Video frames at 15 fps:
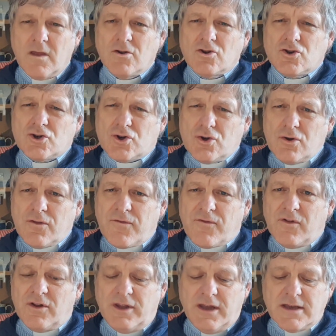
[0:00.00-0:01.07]

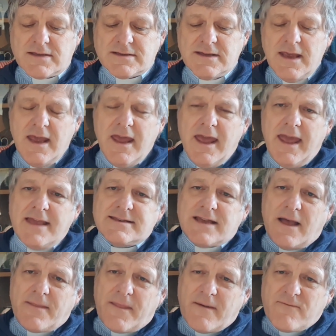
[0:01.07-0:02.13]
truthfulness is
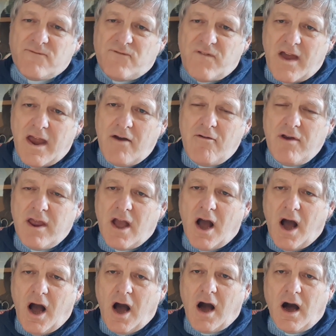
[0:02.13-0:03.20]
at the very
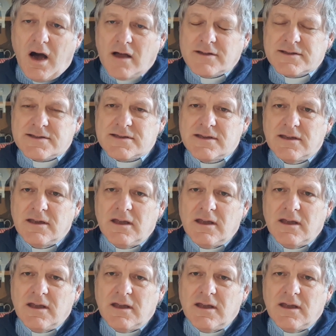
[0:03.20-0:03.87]
heart